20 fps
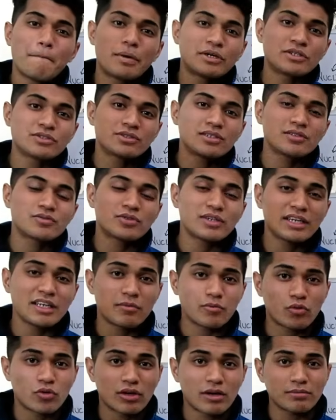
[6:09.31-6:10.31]
personal
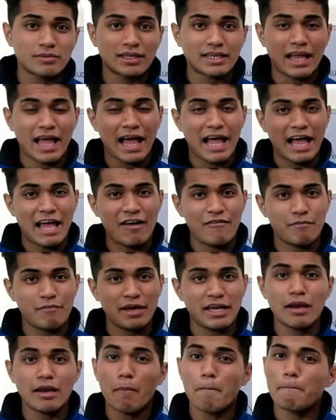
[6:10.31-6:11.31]
training program that I have
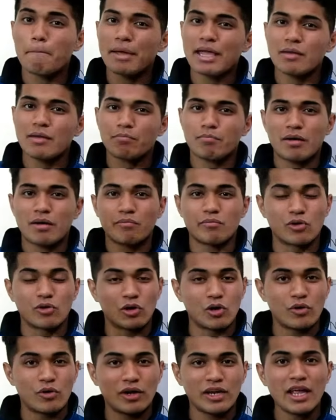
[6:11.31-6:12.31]
made, Pain Pump
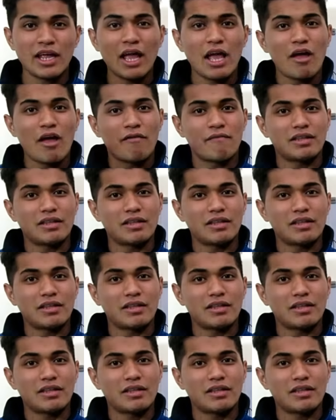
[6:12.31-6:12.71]
Glory,